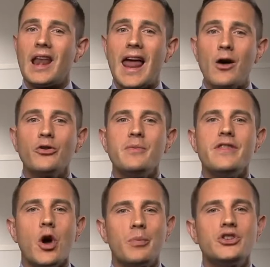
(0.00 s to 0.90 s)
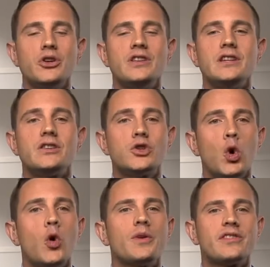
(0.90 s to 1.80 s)
allows me the opportunity to
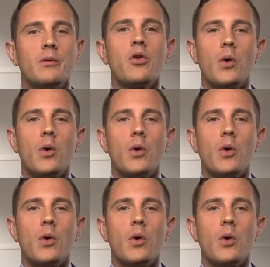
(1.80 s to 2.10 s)
talk with some of the